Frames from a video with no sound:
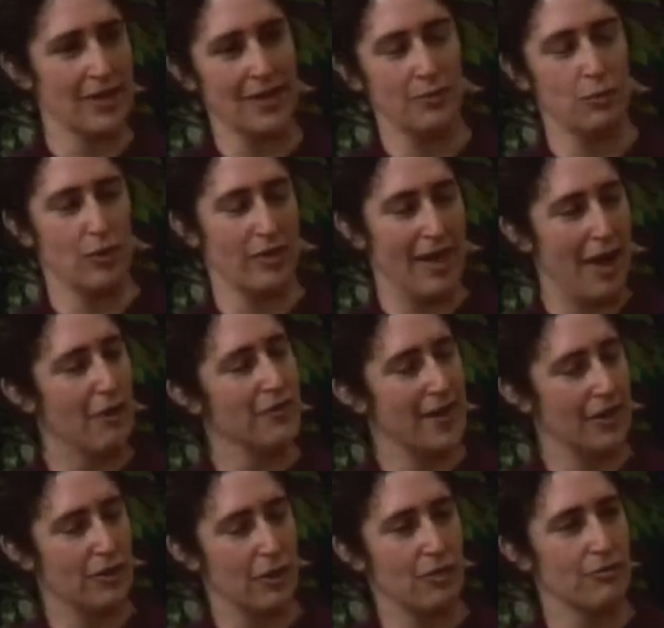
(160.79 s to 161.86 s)
And without
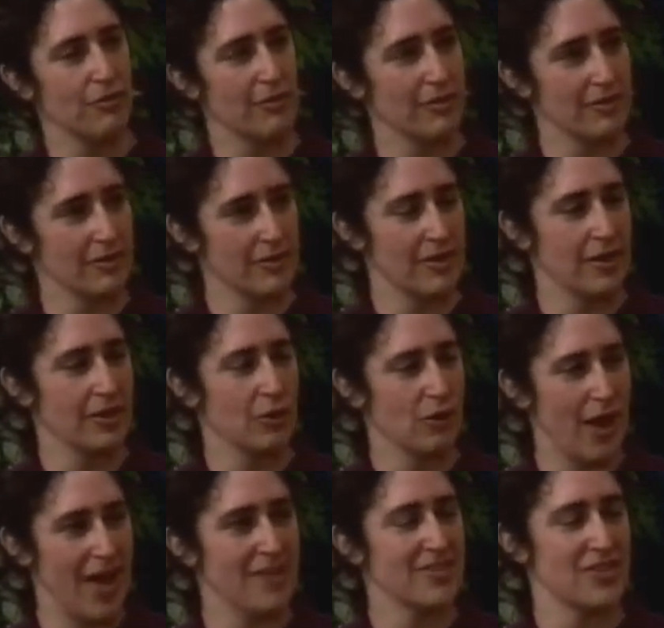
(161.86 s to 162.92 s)
that clover, the
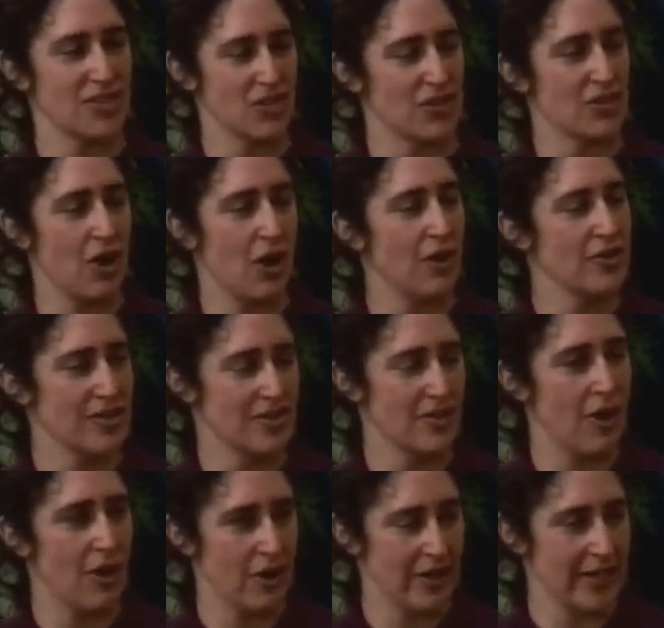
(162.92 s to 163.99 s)
grasses just aren't as
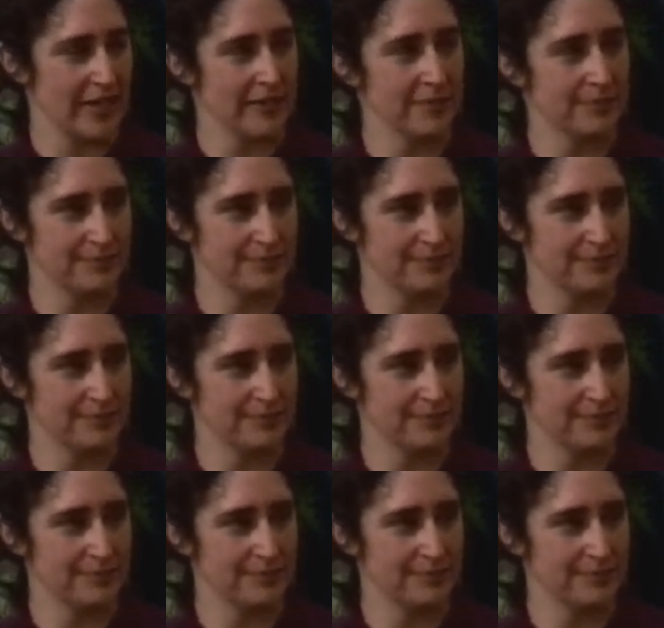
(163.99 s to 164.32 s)
hardy.